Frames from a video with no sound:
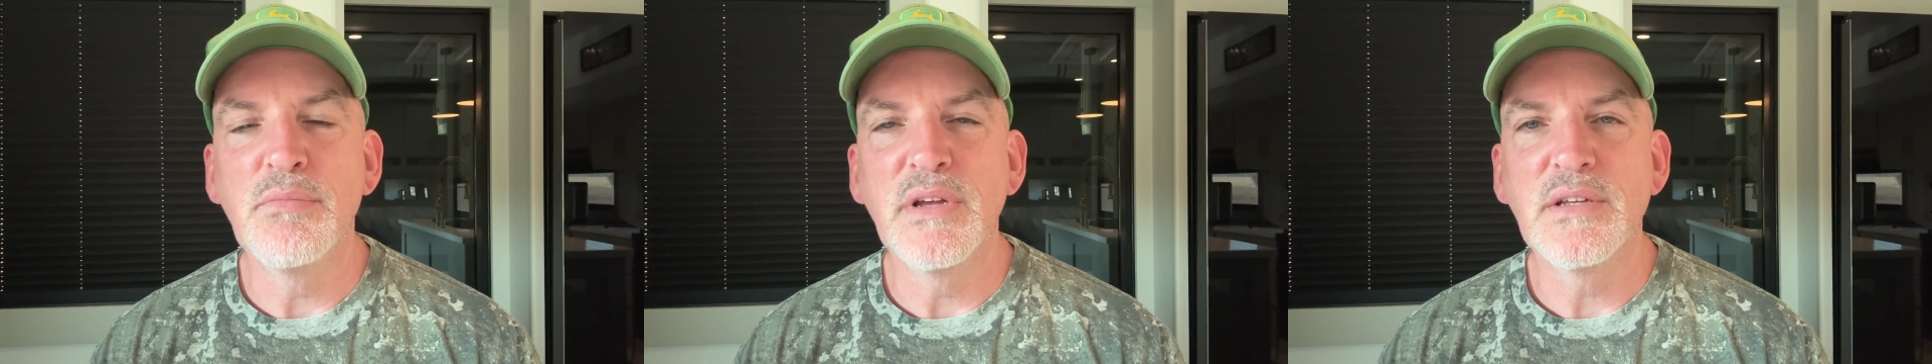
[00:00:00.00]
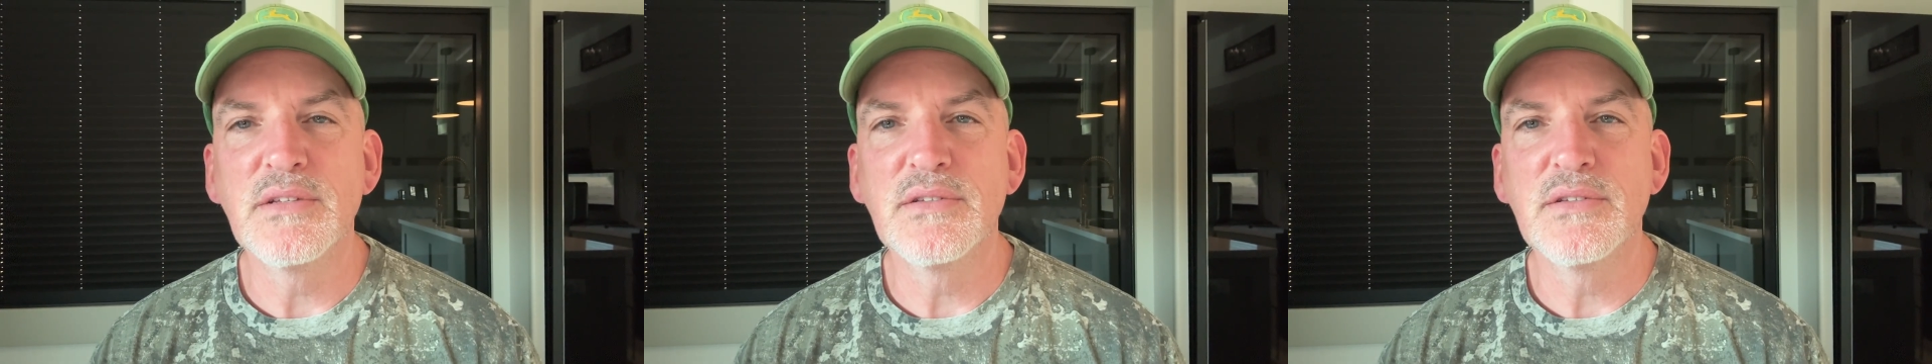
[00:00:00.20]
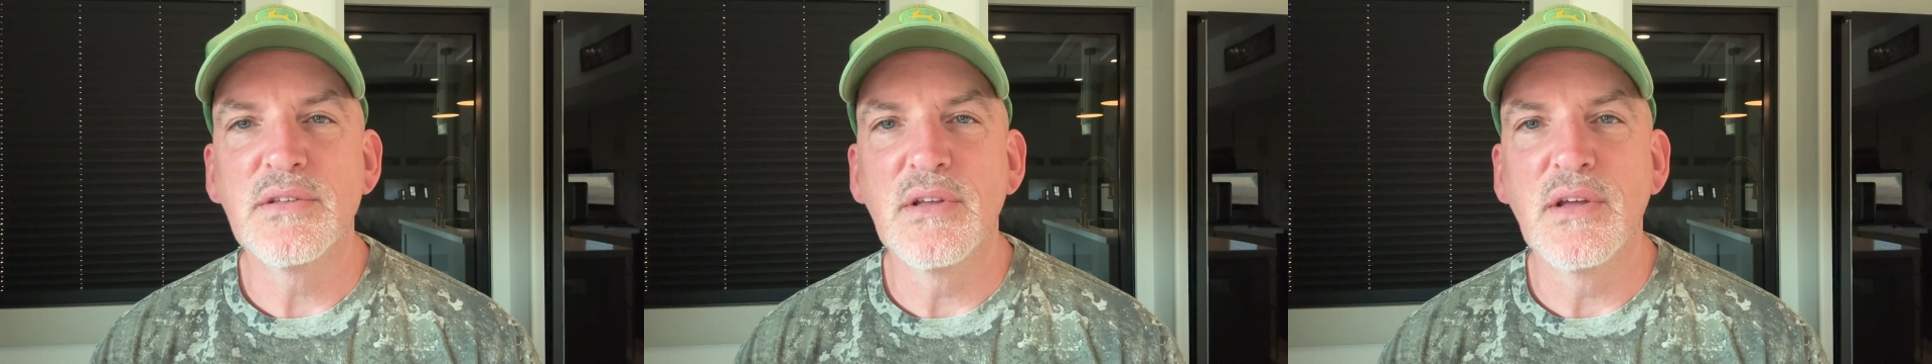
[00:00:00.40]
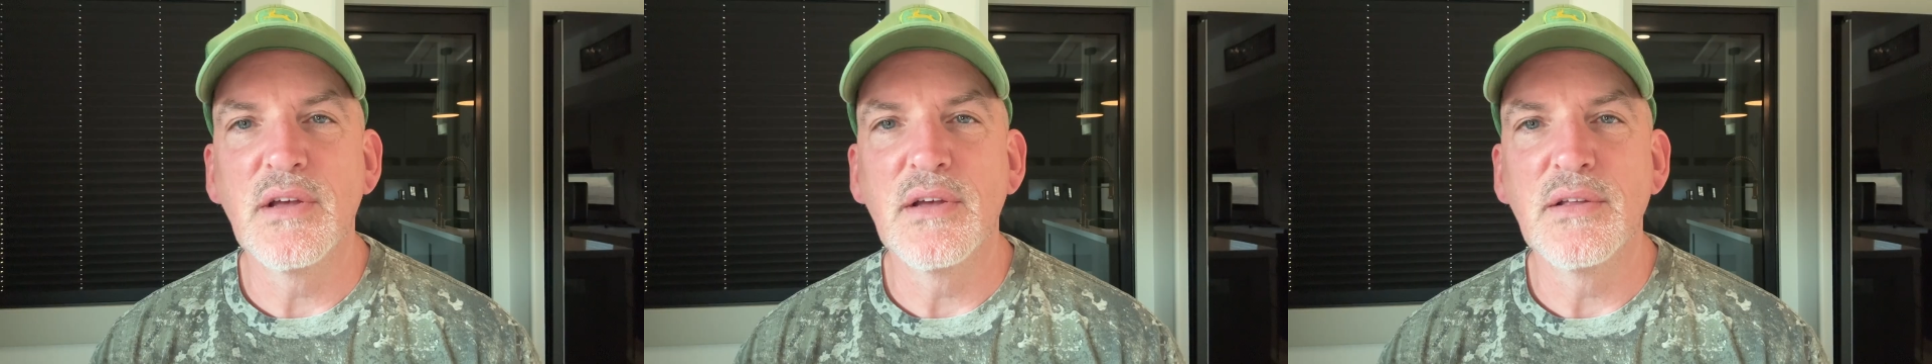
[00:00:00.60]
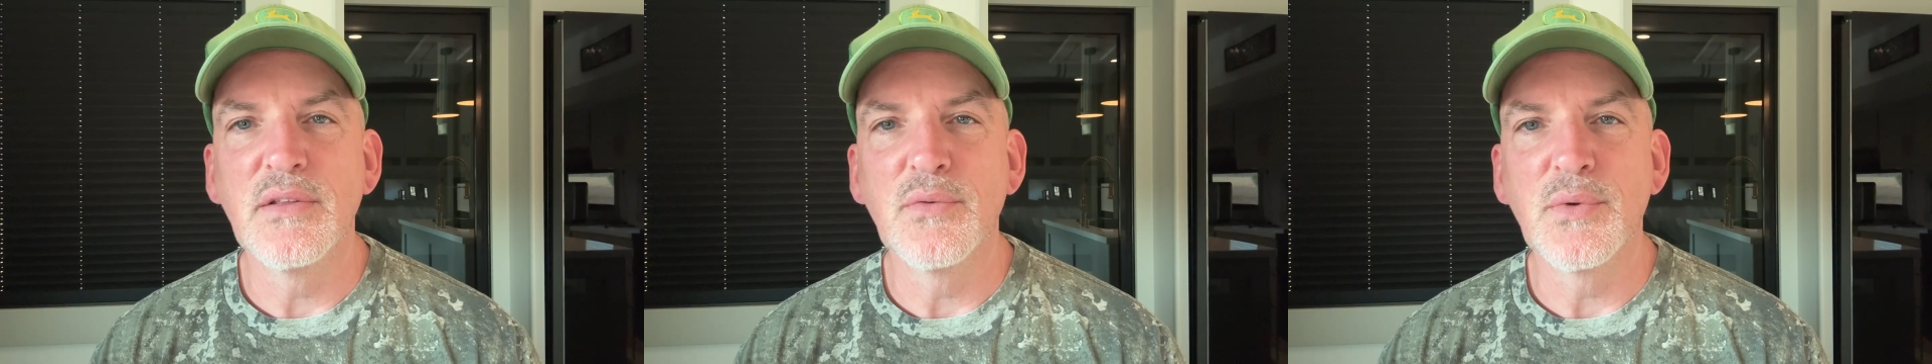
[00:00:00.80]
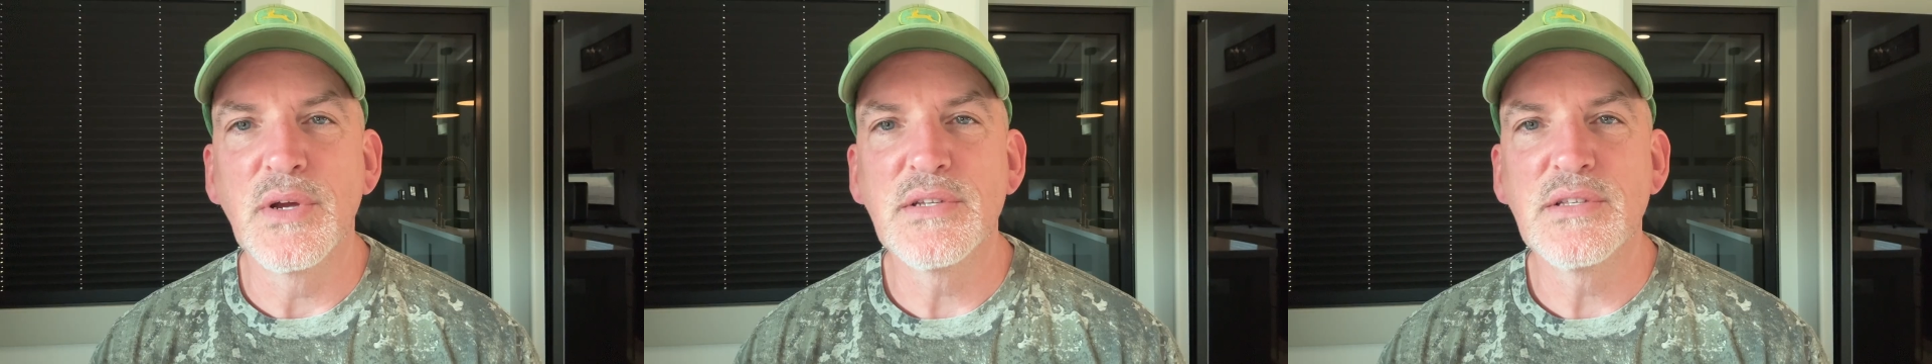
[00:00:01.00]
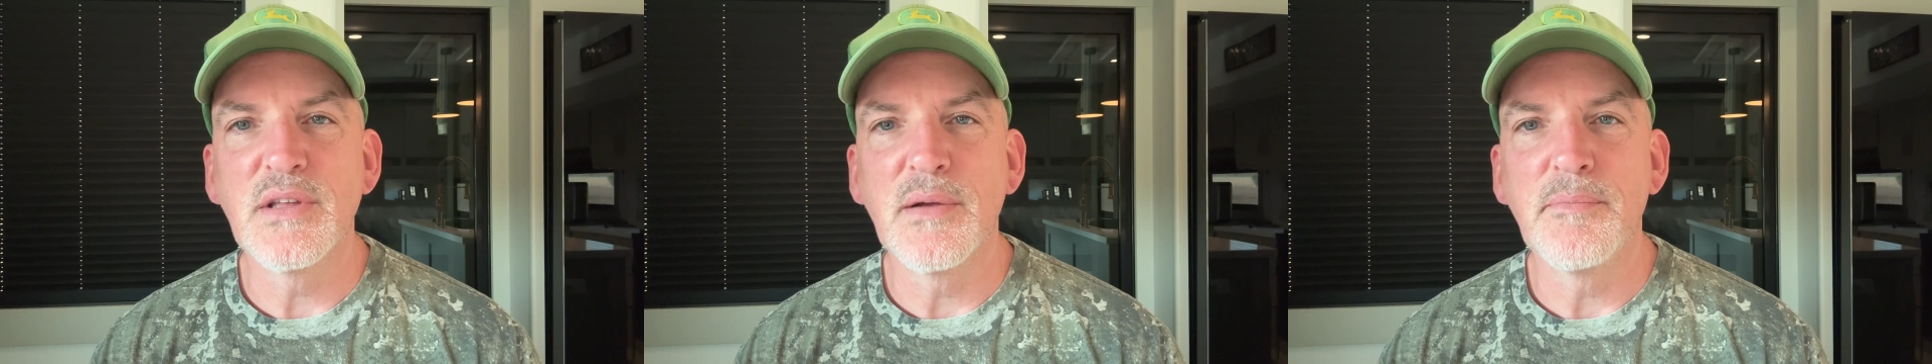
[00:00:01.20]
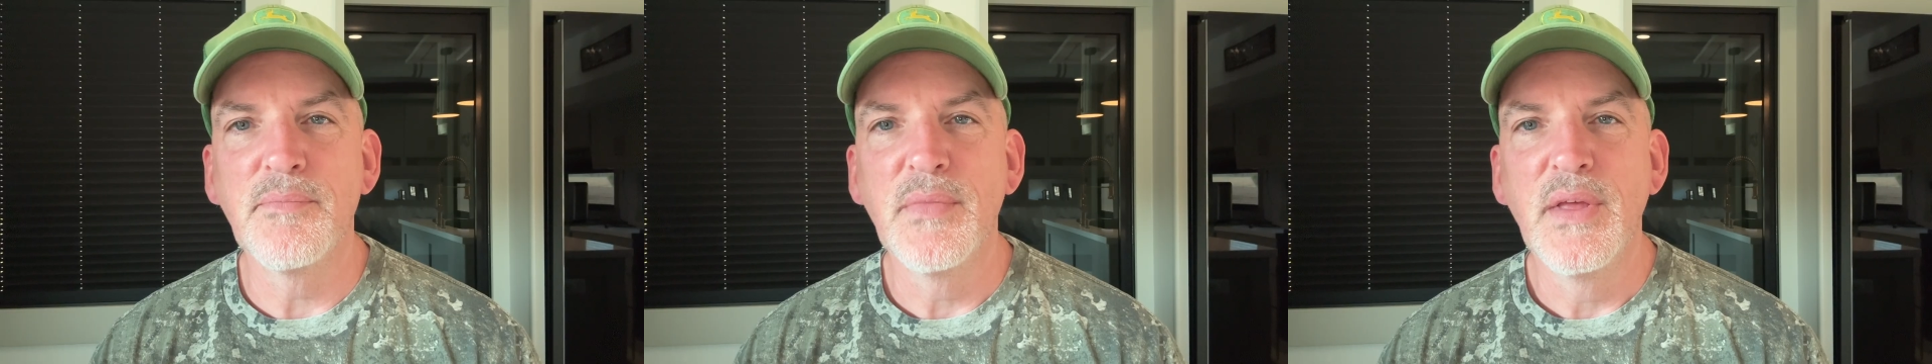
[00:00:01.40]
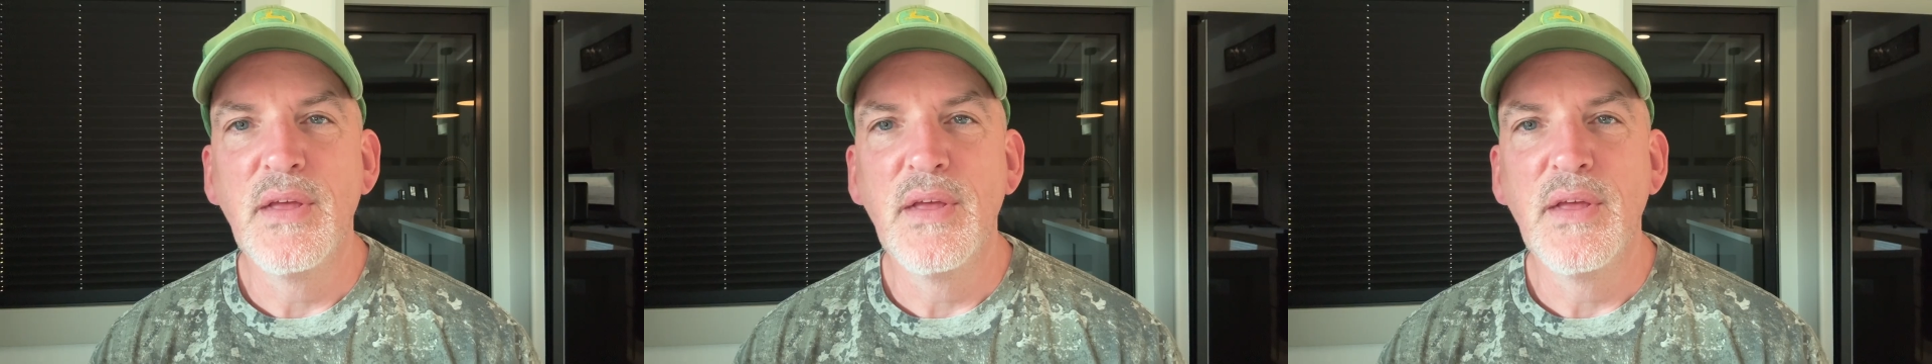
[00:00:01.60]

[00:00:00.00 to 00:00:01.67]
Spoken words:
picks the rest up.